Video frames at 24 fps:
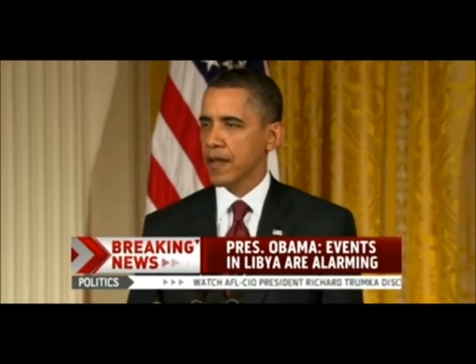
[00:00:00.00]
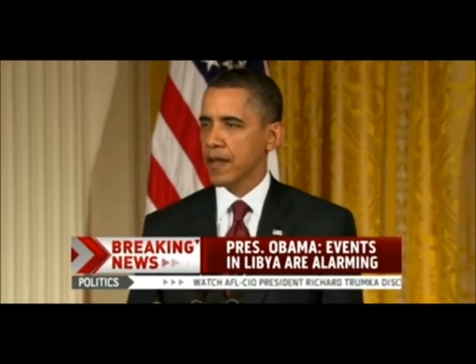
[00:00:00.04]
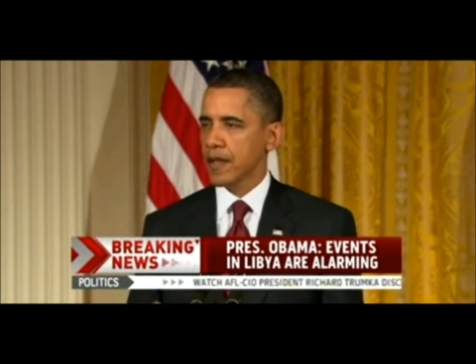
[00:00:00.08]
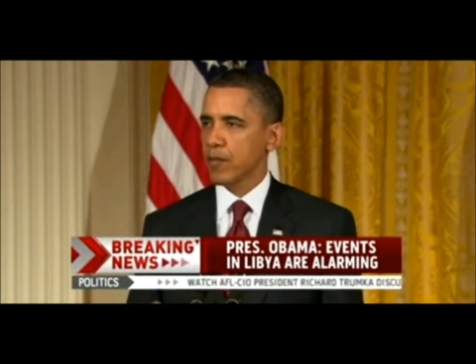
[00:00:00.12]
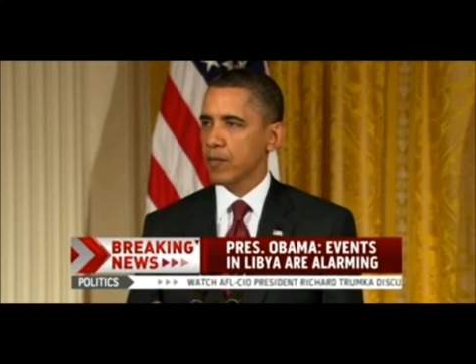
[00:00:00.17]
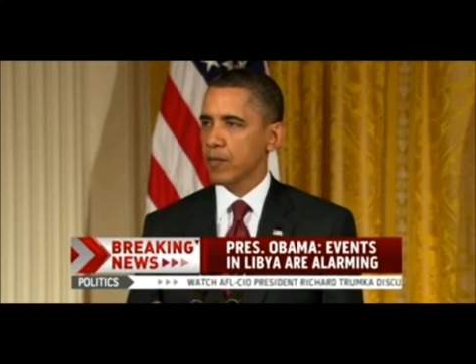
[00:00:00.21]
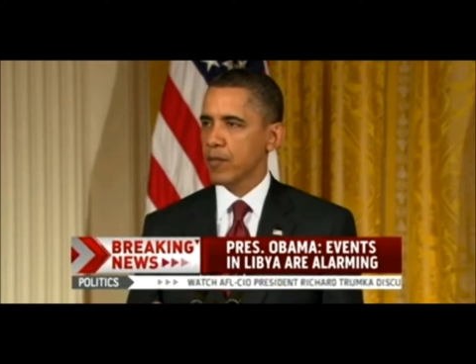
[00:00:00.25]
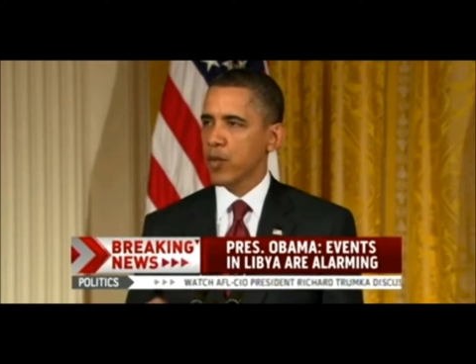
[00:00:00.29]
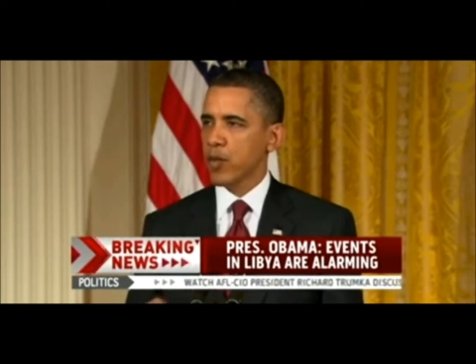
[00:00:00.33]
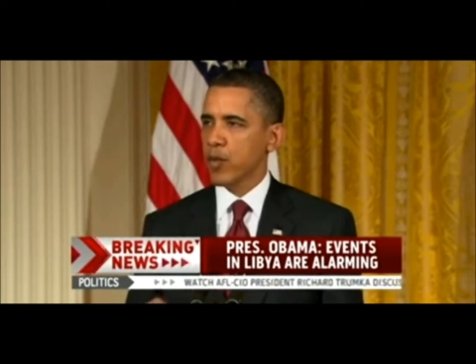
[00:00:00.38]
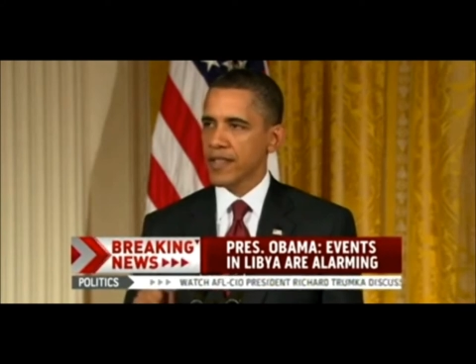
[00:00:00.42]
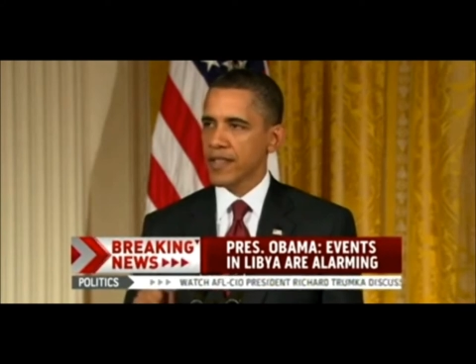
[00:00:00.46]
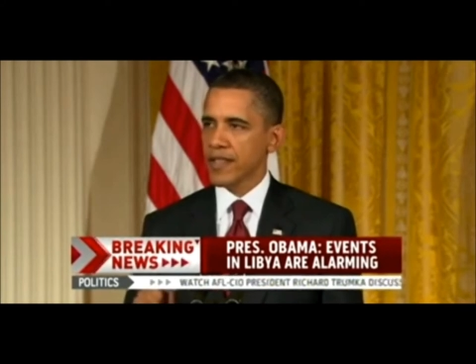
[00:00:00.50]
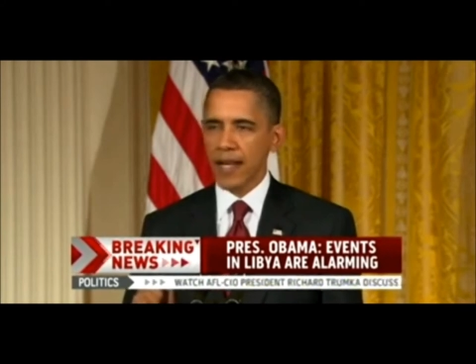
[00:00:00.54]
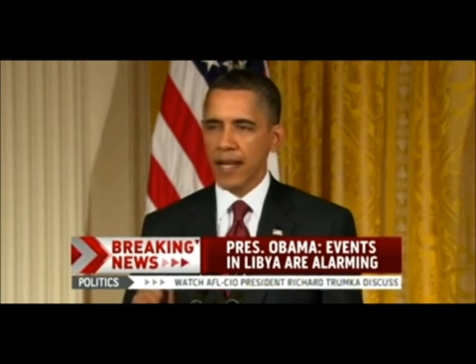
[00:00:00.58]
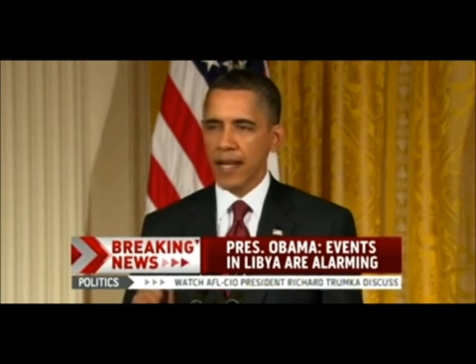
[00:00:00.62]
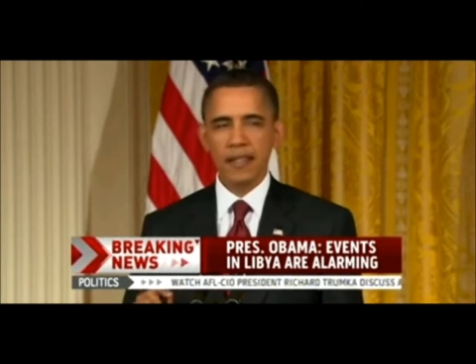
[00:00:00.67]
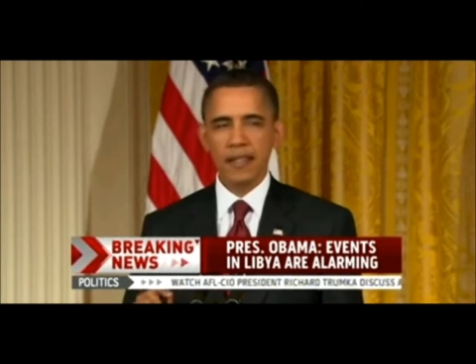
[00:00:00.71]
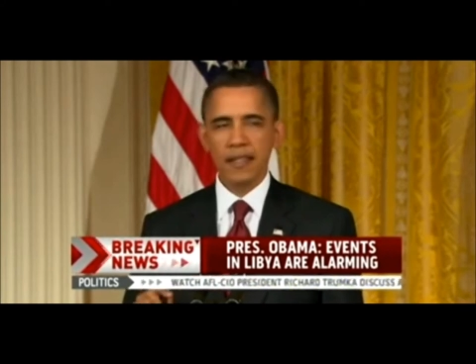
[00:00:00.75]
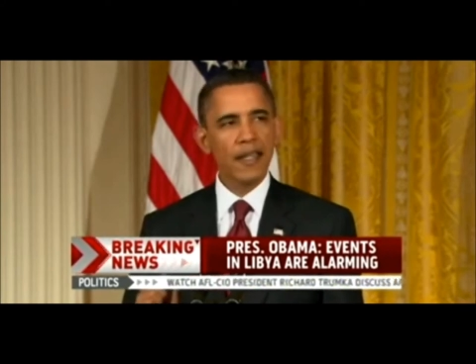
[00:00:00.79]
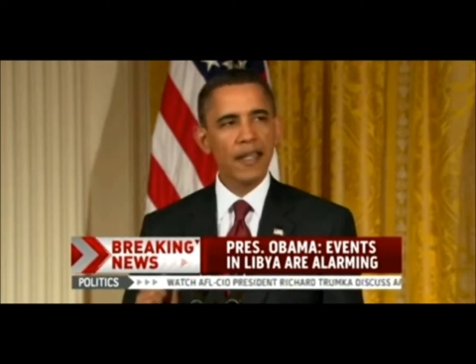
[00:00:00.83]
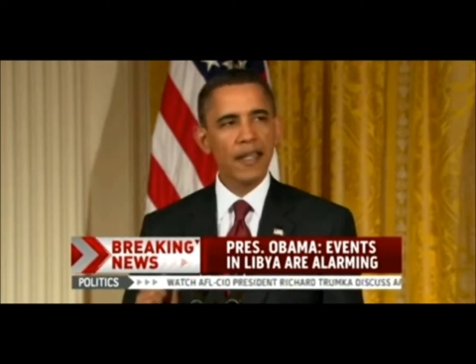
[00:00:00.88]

Protecting